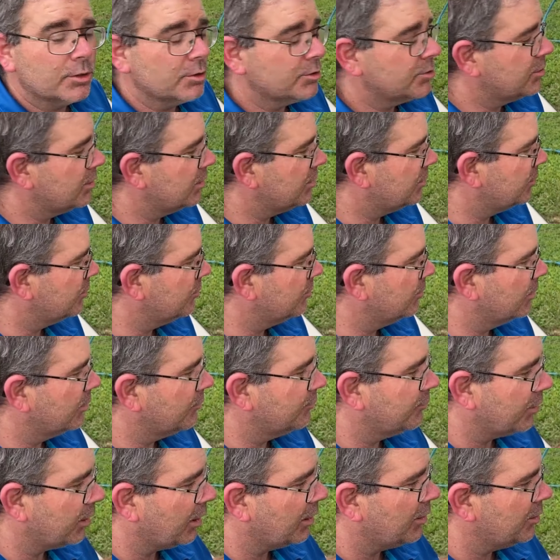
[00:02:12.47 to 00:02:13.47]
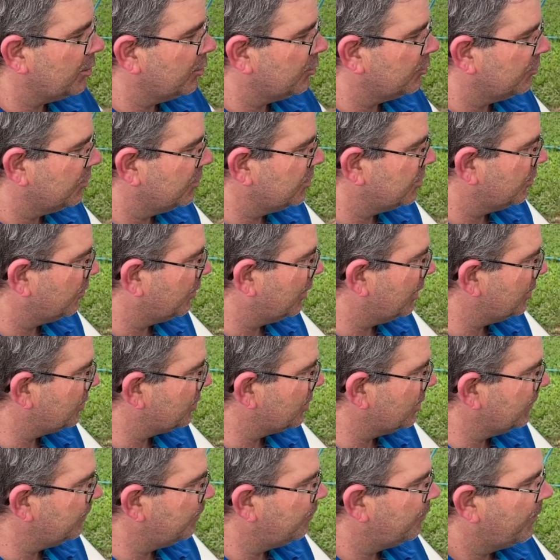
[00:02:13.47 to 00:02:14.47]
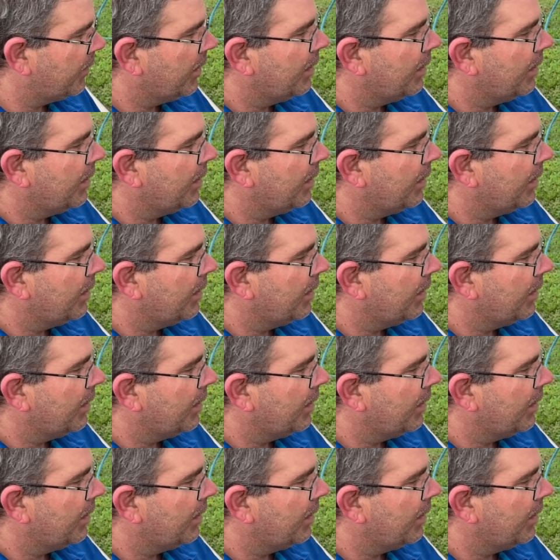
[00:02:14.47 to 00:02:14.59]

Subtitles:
figure out your situation